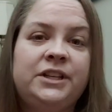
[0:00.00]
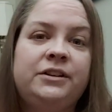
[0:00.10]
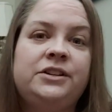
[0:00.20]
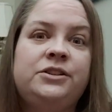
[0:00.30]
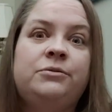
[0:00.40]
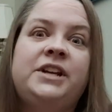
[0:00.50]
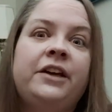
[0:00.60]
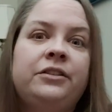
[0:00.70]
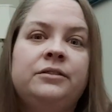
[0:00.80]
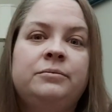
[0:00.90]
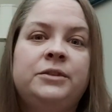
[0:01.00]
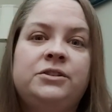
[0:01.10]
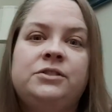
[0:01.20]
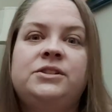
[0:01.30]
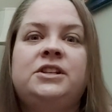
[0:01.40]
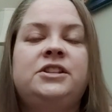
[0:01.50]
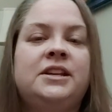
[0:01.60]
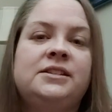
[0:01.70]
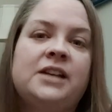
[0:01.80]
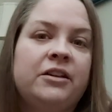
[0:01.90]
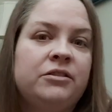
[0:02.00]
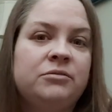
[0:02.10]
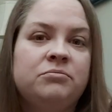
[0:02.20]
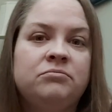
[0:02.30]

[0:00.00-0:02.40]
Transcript: there is no death. There's no such thing as death.